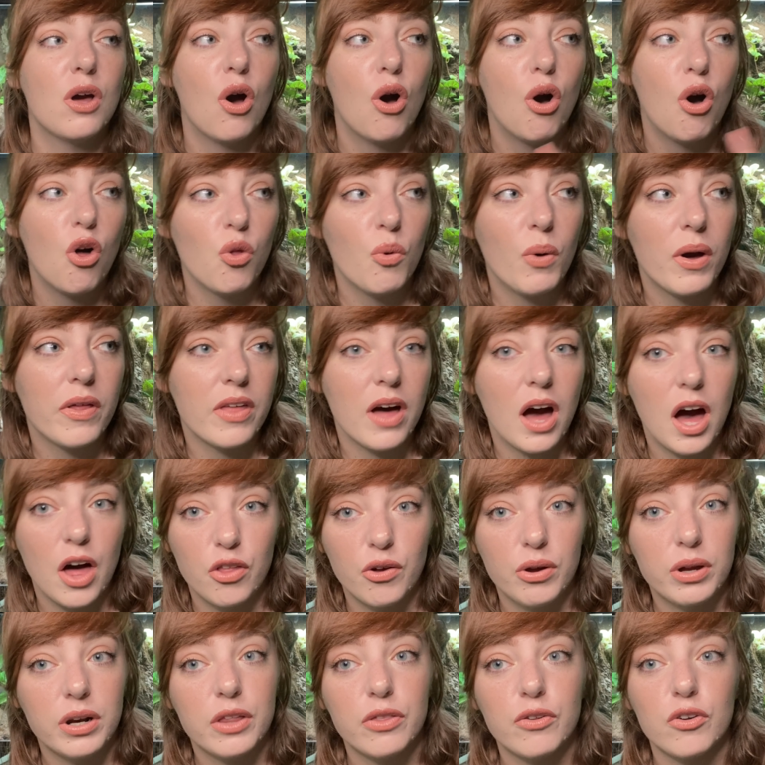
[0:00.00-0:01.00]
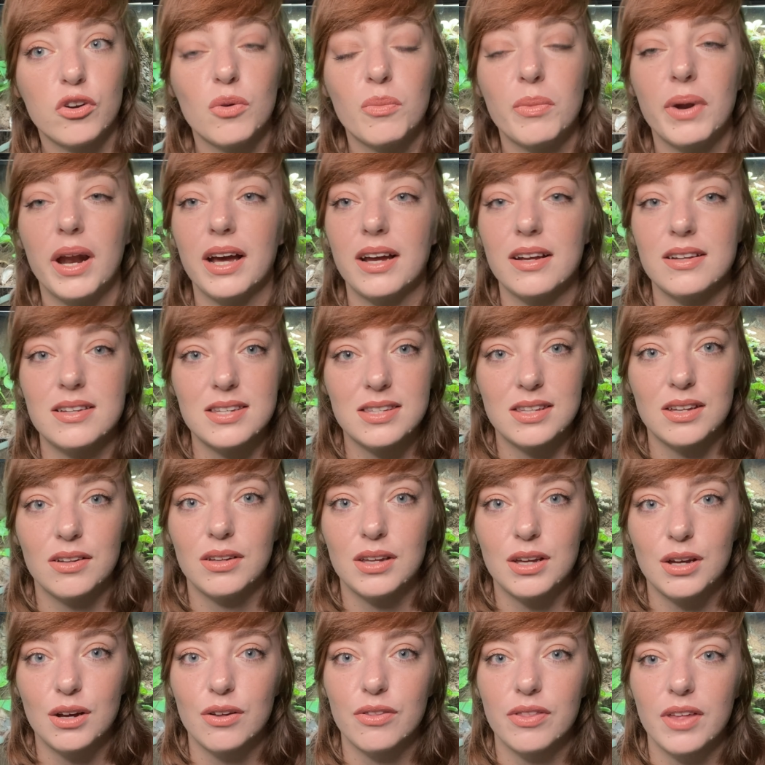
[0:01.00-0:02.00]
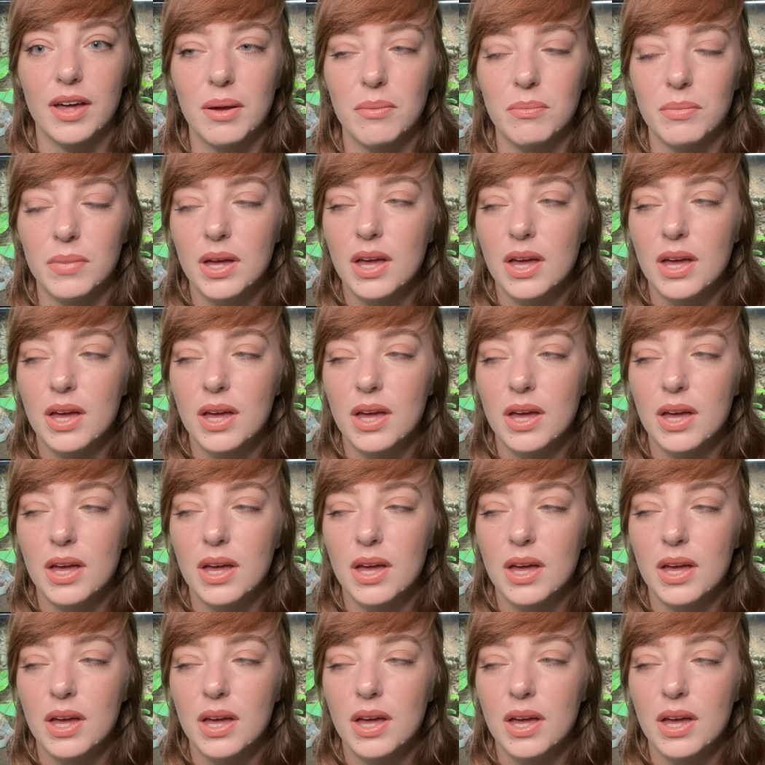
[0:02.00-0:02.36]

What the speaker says: all the way the other end of the room and I could still hear them.